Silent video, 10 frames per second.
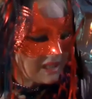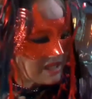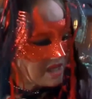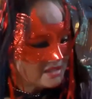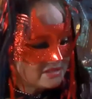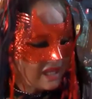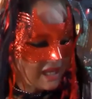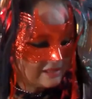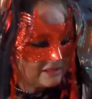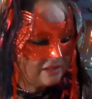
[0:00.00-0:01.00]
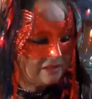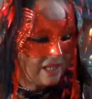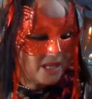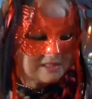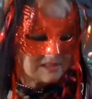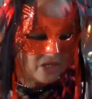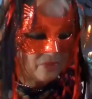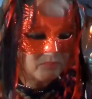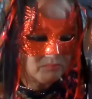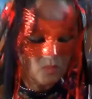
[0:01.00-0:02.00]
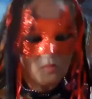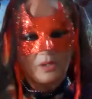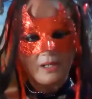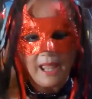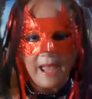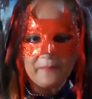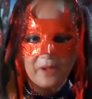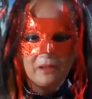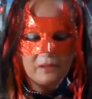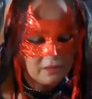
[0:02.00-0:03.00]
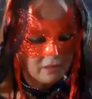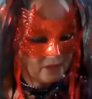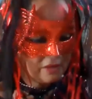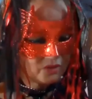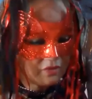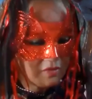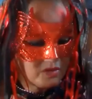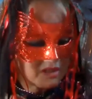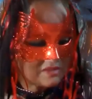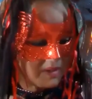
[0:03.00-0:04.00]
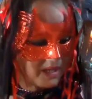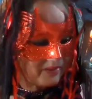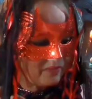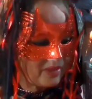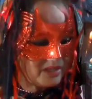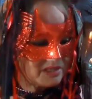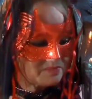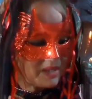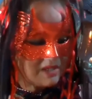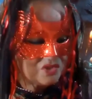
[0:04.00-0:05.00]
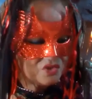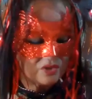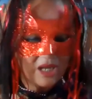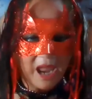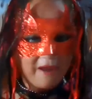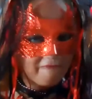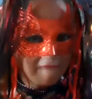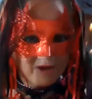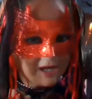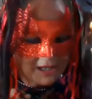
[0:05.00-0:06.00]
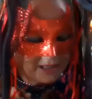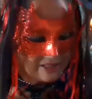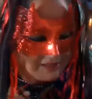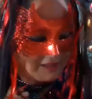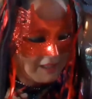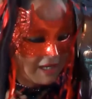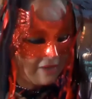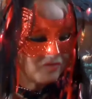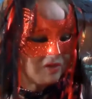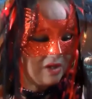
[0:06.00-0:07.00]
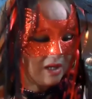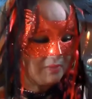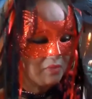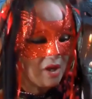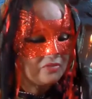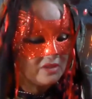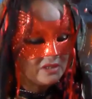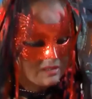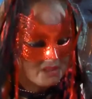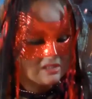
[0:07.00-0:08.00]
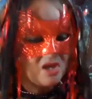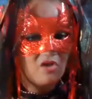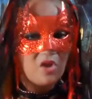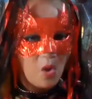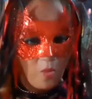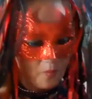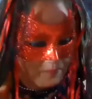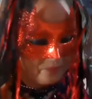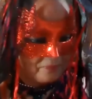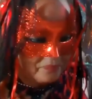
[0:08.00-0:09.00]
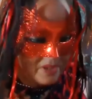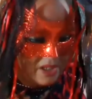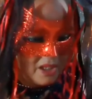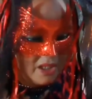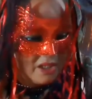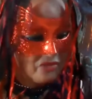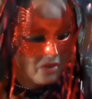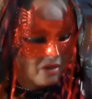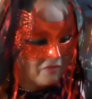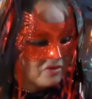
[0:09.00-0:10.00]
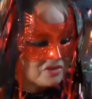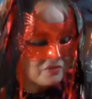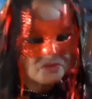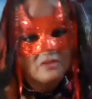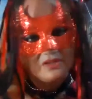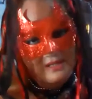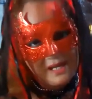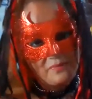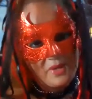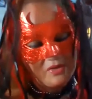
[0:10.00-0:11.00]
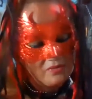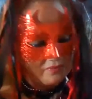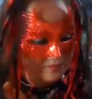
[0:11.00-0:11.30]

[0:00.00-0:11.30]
Takahasa asked him what had happened, the colonel explained that his bed shook every night after he had brought the skull home. He thought at first it was only a nightmare.